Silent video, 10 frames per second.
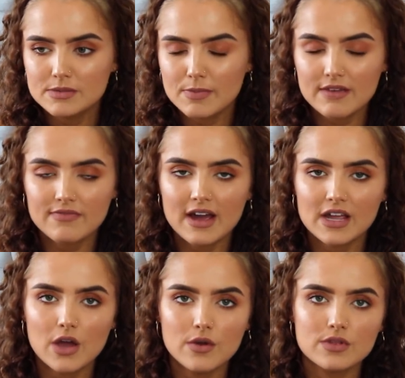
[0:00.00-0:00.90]
but if I
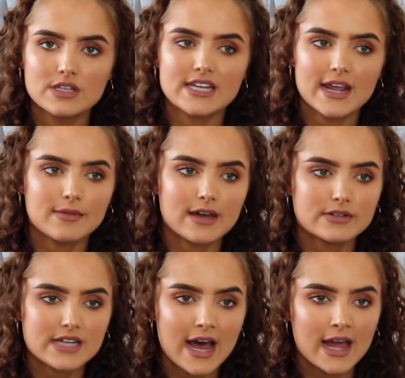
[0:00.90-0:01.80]
go the day
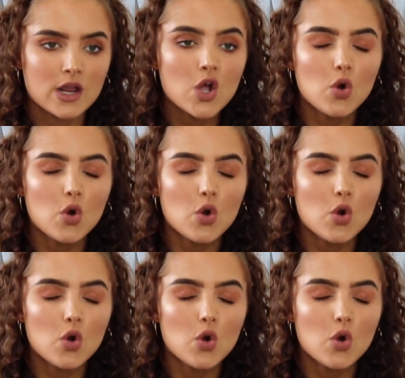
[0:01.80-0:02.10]
without tan,